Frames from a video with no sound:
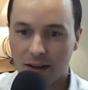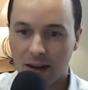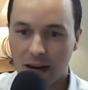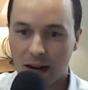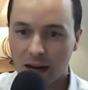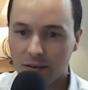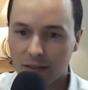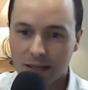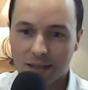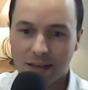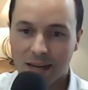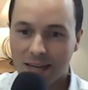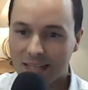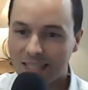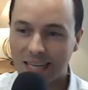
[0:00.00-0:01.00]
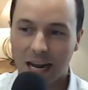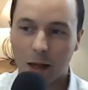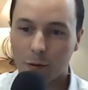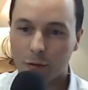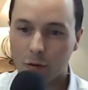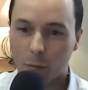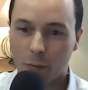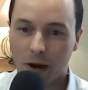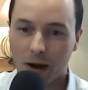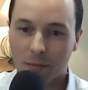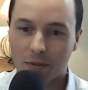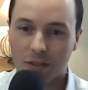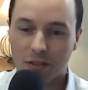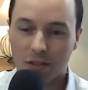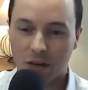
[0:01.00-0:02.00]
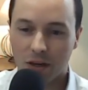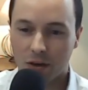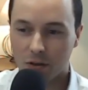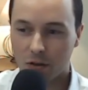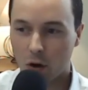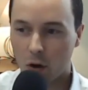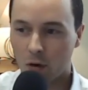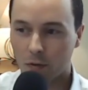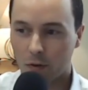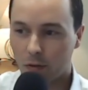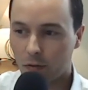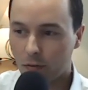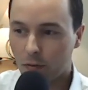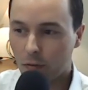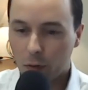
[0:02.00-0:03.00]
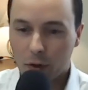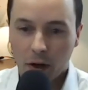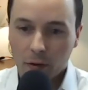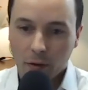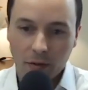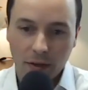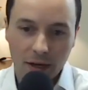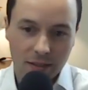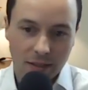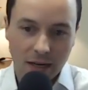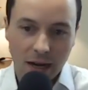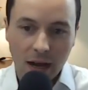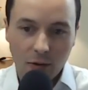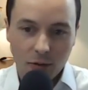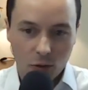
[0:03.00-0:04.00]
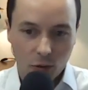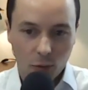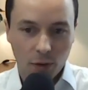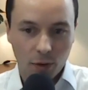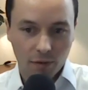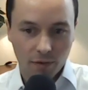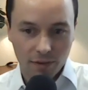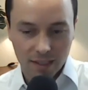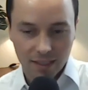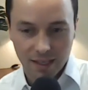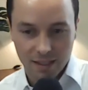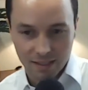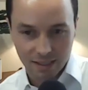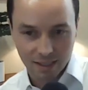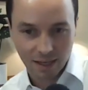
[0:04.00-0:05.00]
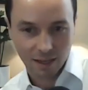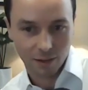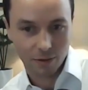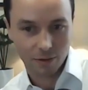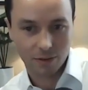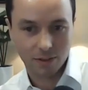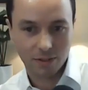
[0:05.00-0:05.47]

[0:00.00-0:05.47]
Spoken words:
I've seen salaries for prompt engineers over $300,000 or $350,000.